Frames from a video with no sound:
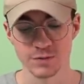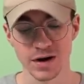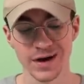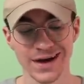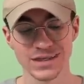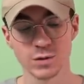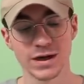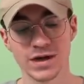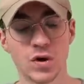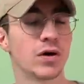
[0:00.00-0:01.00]
but it's
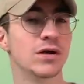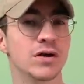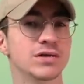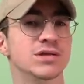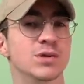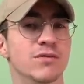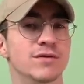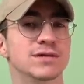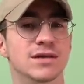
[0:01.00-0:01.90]
really not going to look too different